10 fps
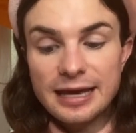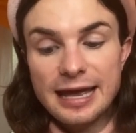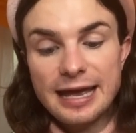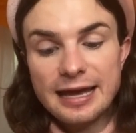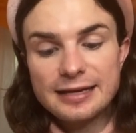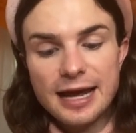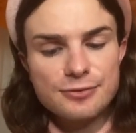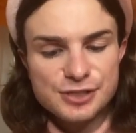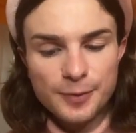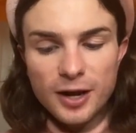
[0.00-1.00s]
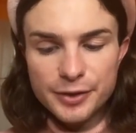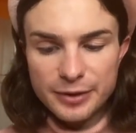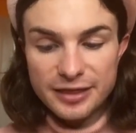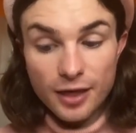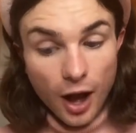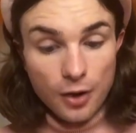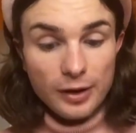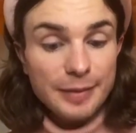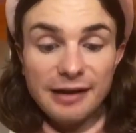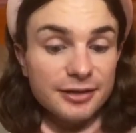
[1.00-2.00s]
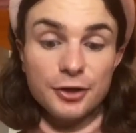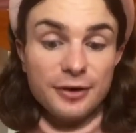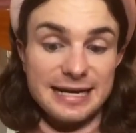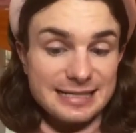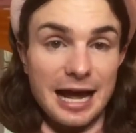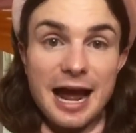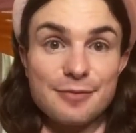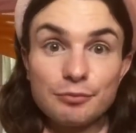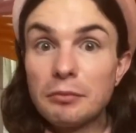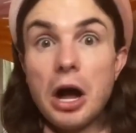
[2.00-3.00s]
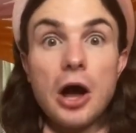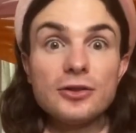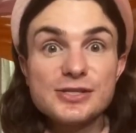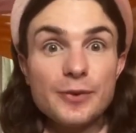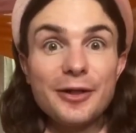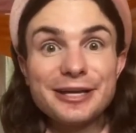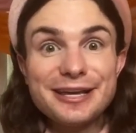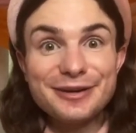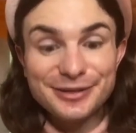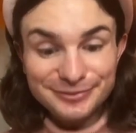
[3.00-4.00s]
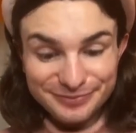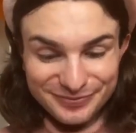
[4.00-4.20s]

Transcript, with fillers: And I respond with, Oh, I'm having a great time. All is well here.